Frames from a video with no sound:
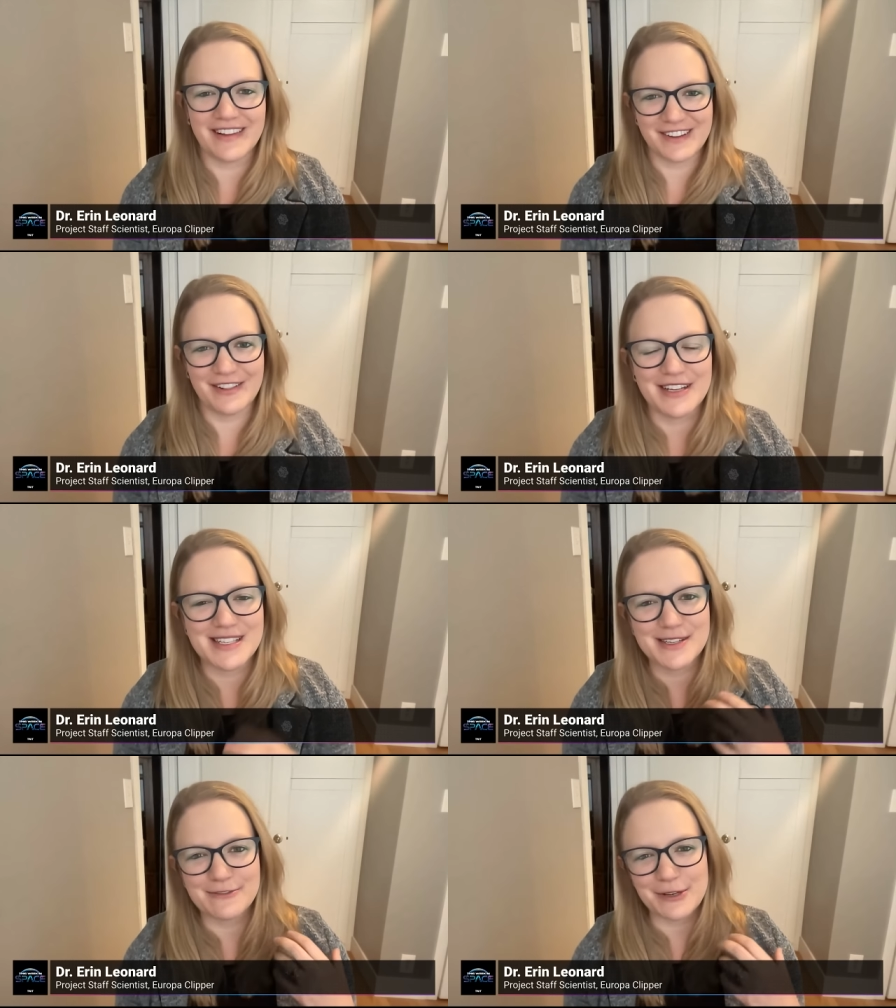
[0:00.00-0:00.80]
Like
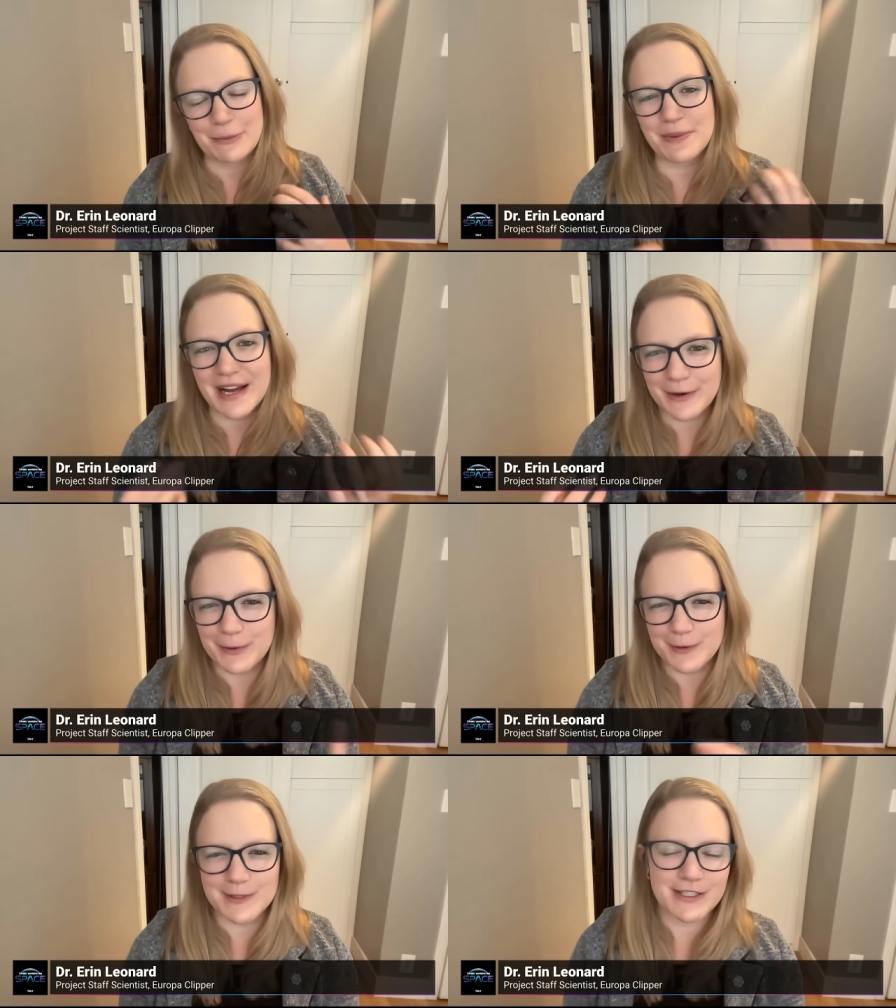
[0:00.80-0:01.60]
lots of, you know, black
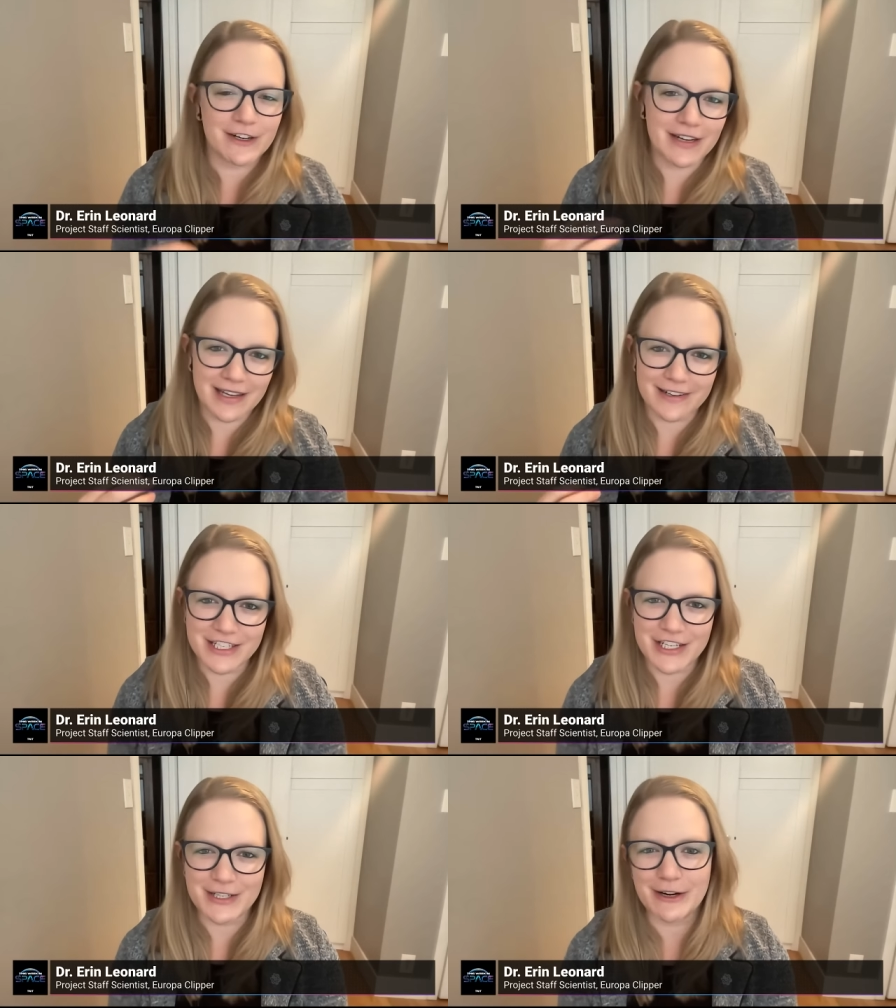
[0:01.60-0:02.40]
holes, dark
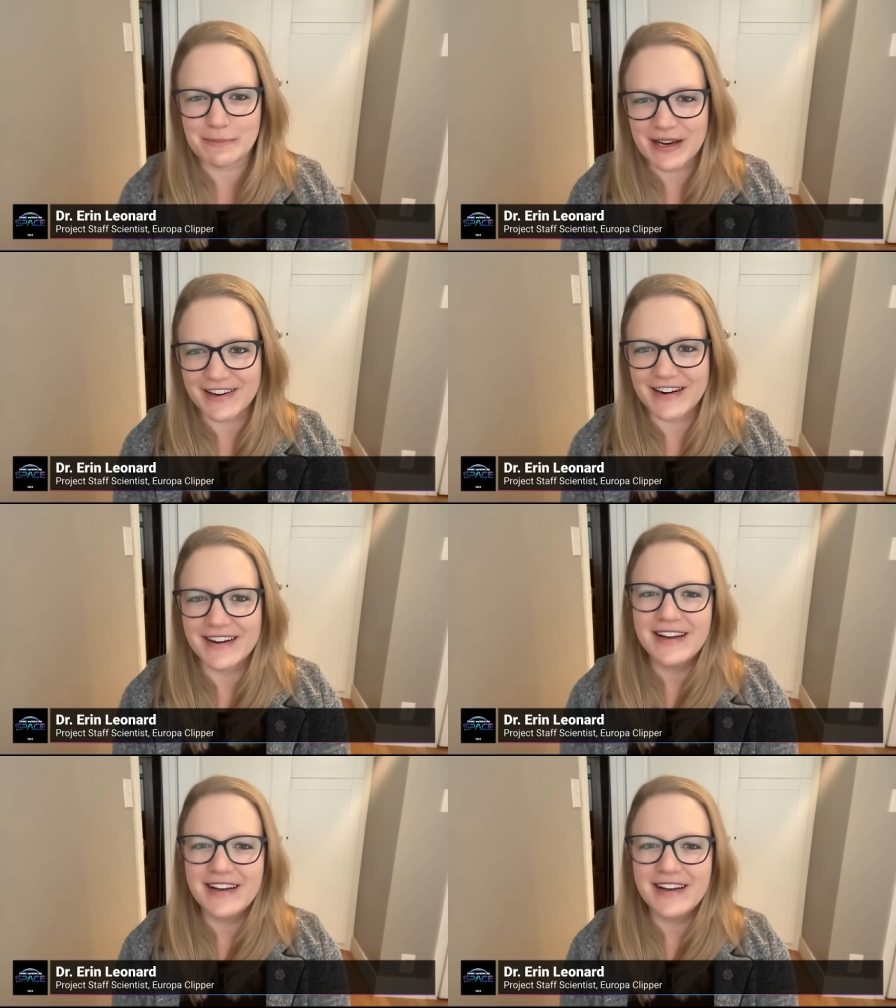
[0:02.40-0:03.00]
energy, dark matter,